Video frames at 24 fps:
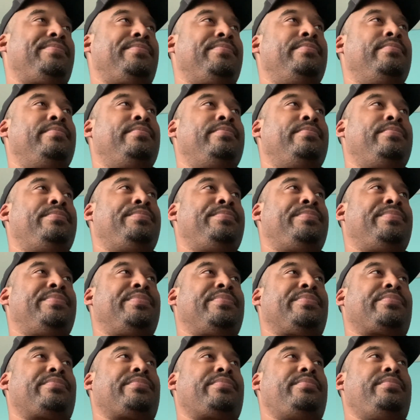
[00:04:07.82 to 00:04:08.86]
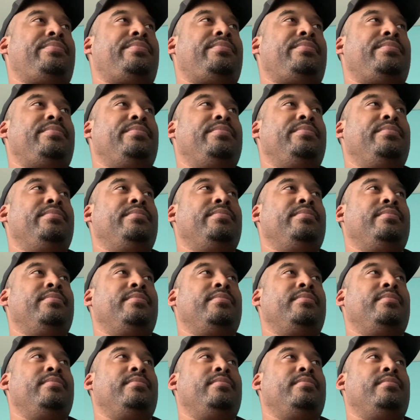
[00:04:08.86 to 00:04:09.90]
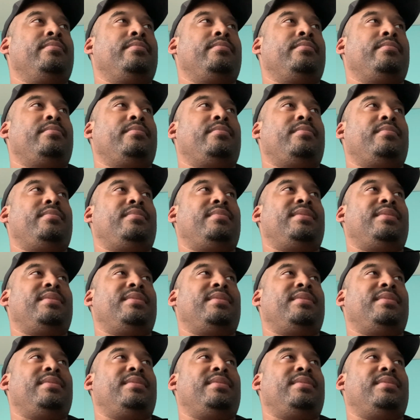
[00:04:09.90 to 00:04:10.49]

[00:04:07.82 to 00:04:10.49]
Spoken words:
No one is speaking in this clip.